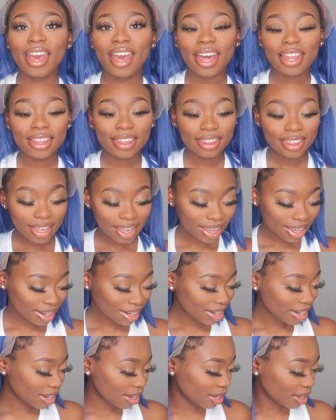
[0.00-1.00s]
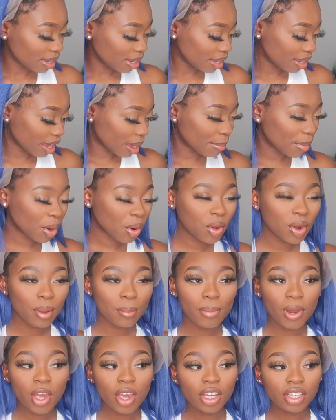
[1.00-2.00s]
and then am I going to
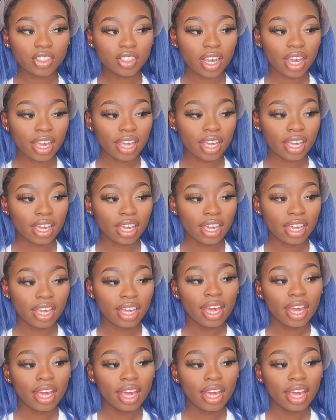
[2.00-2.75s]
blow dry it?